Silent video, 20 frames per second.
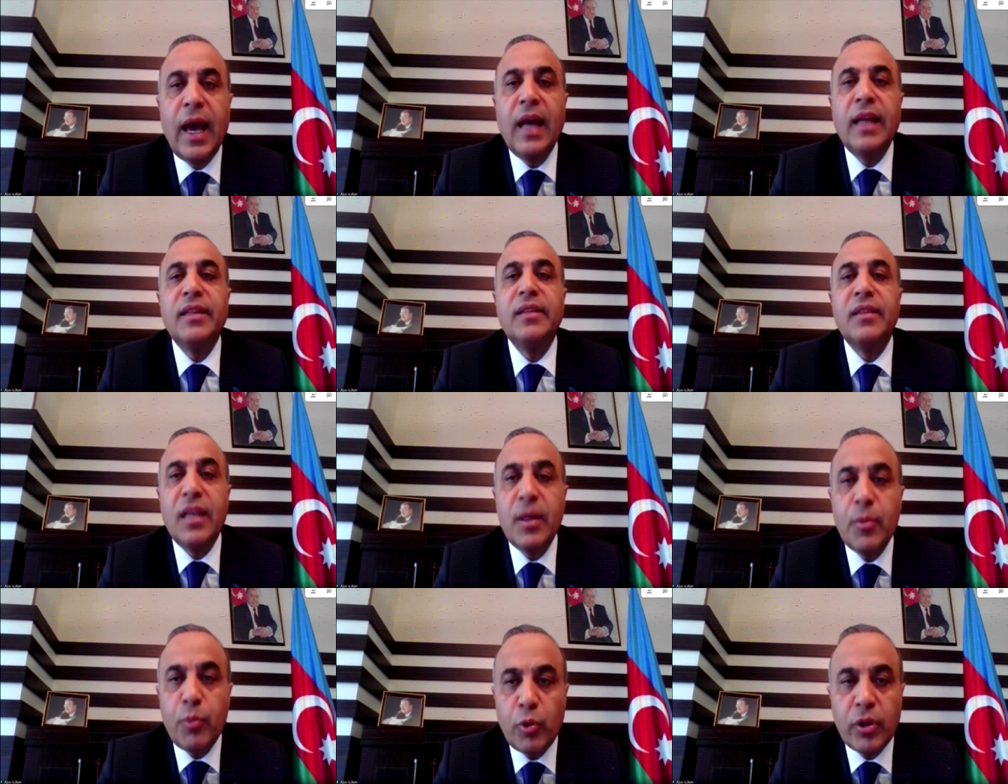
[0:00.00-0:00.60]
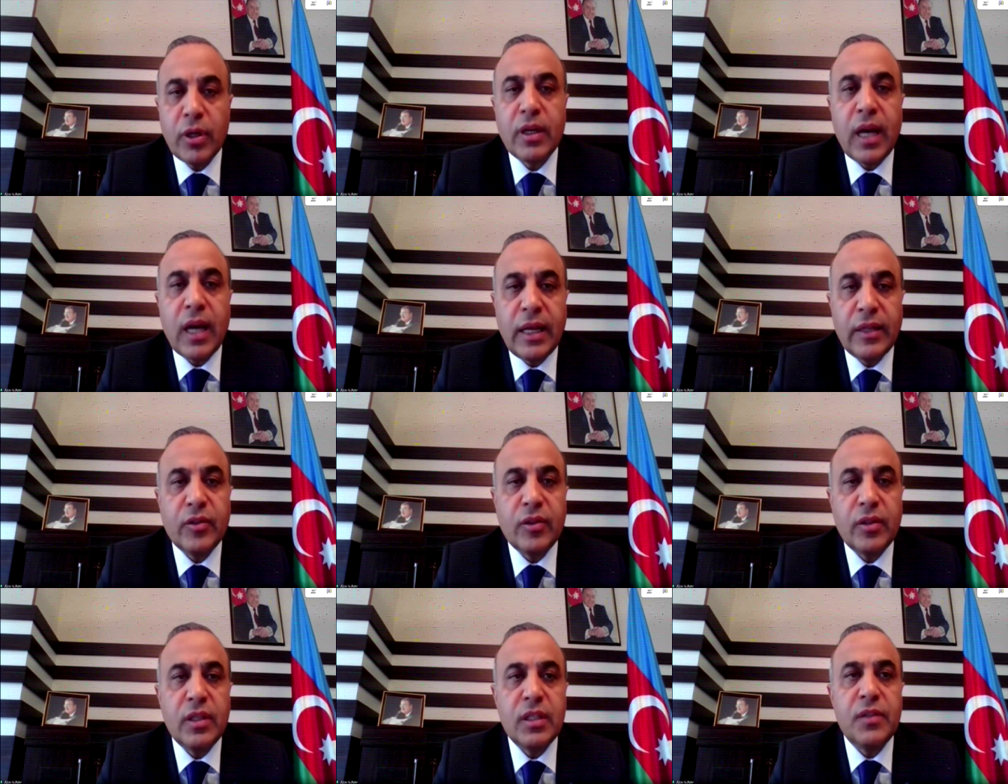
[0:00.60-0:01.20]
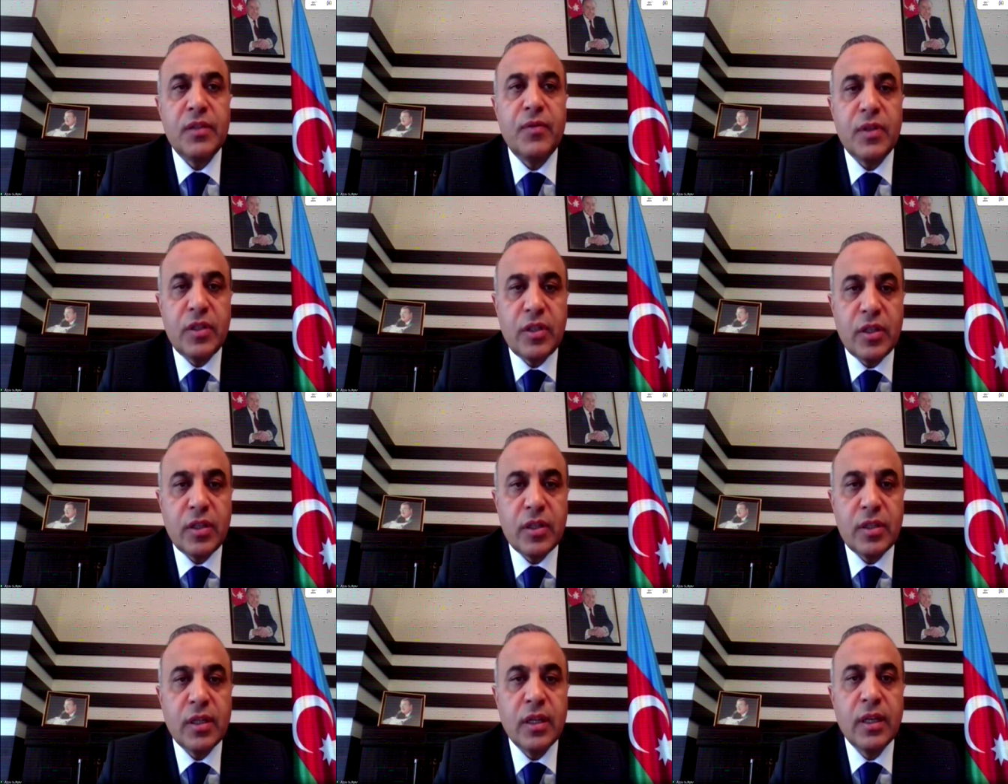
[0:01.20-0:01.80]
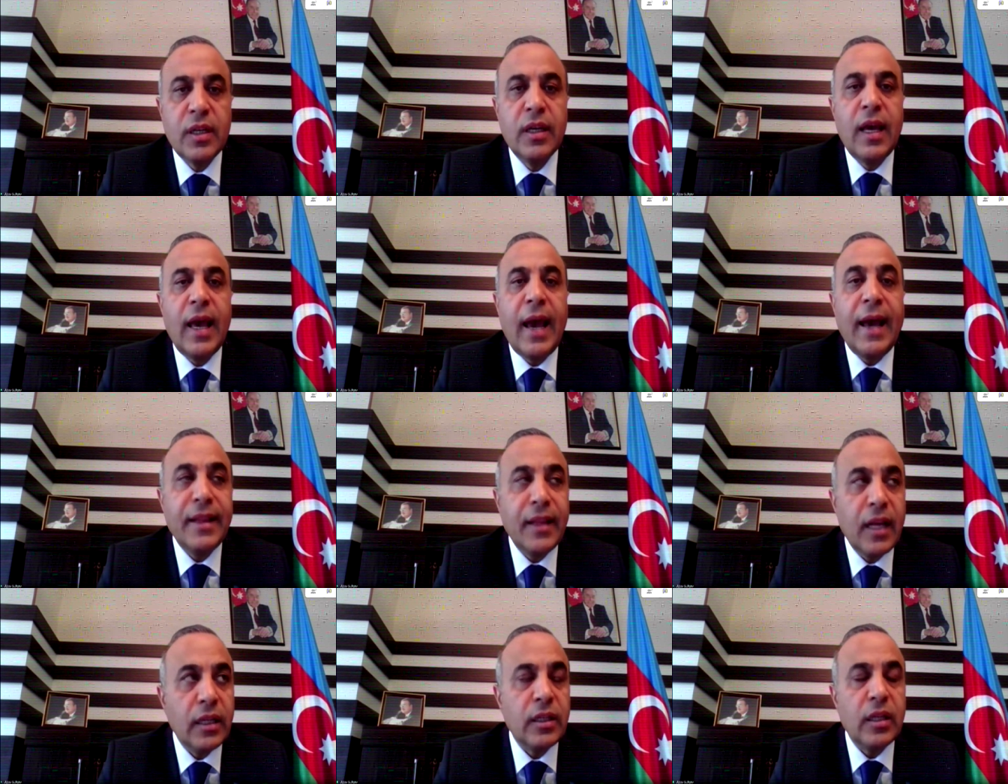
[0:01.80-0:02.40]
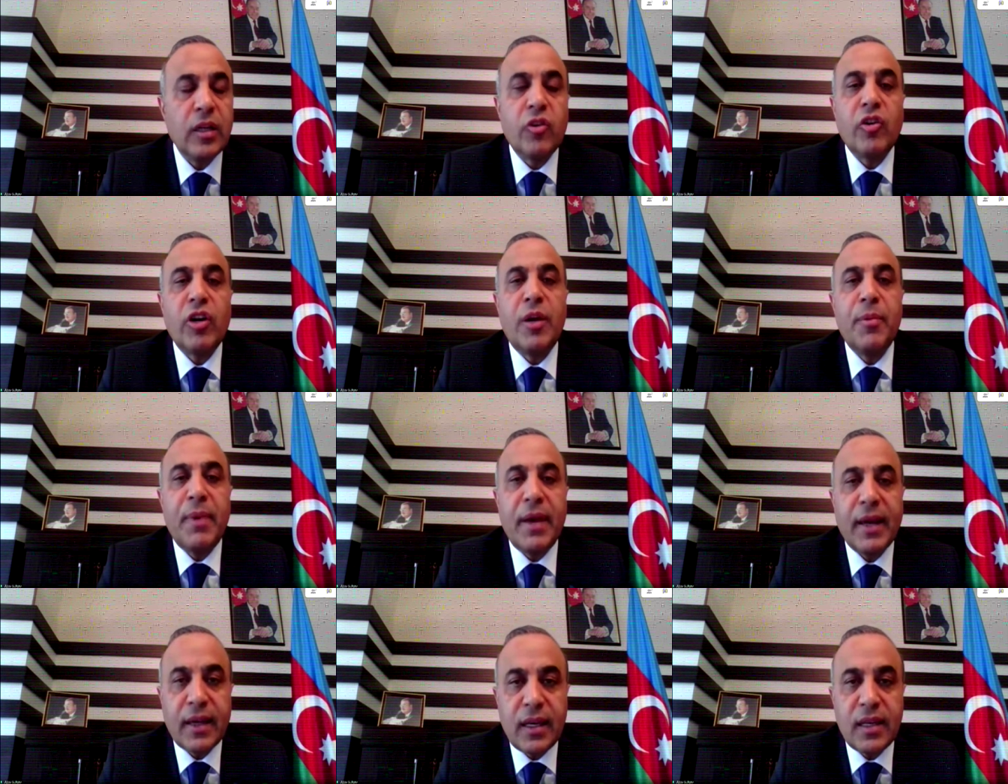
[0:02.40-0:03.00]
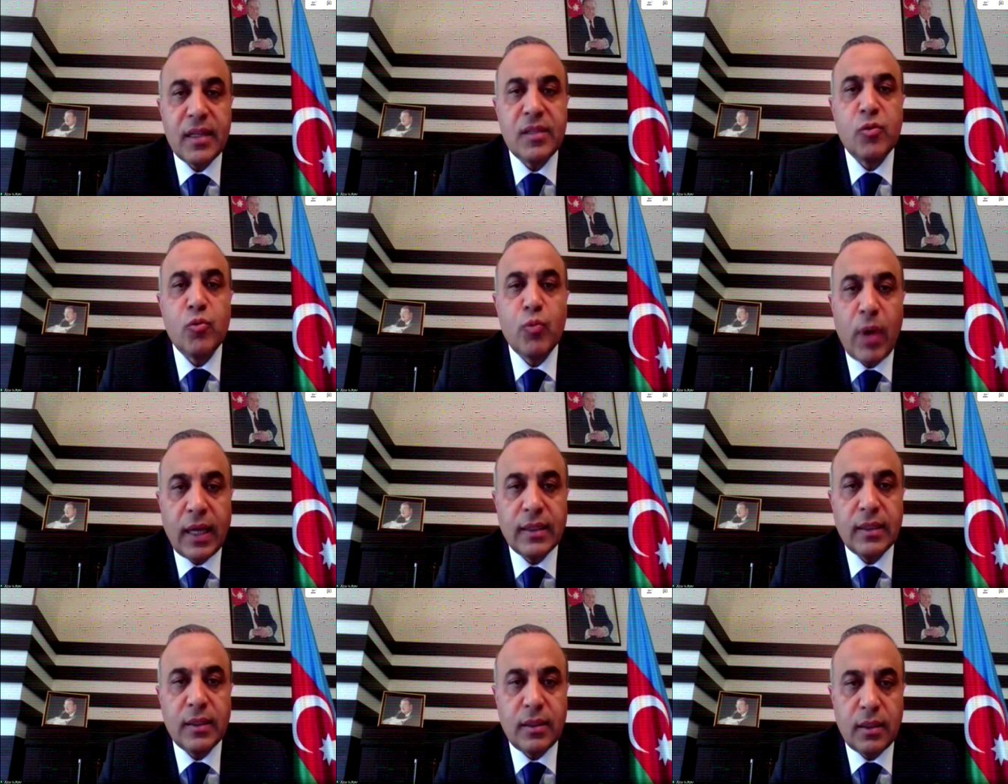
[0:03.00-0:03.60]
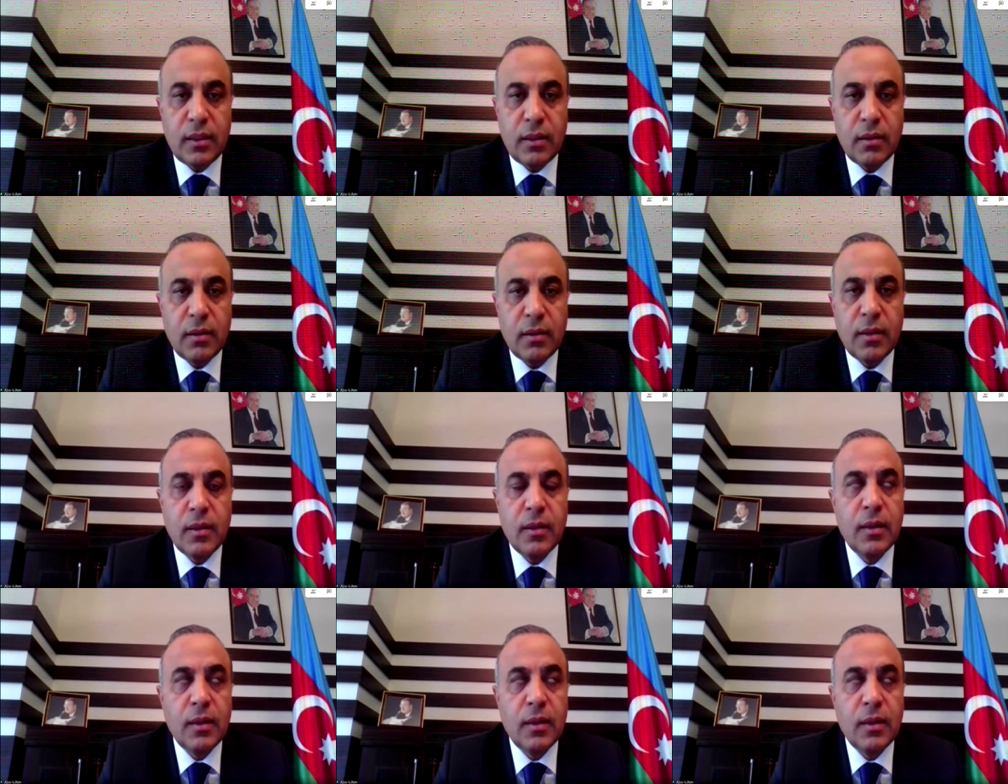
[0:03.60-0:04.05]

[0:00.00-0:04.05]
and neighboring countries, which is another crime against humanity.